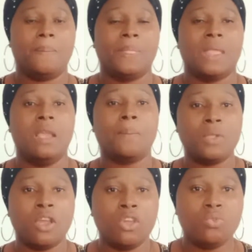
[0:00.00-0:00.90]

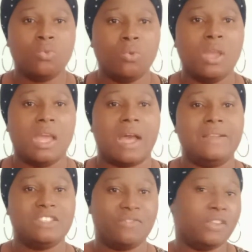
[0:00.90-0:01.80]
employ you
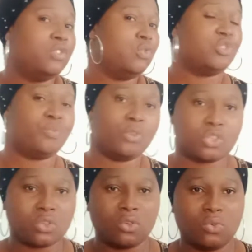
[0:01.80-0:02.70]
and is ready to
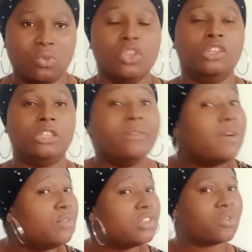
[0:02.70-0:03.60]
sponsor you. Some
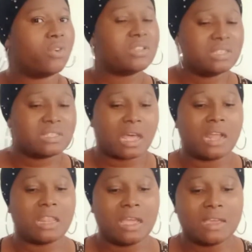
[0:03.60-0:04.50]
of these courses are
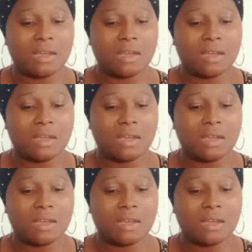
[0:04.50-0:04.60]
like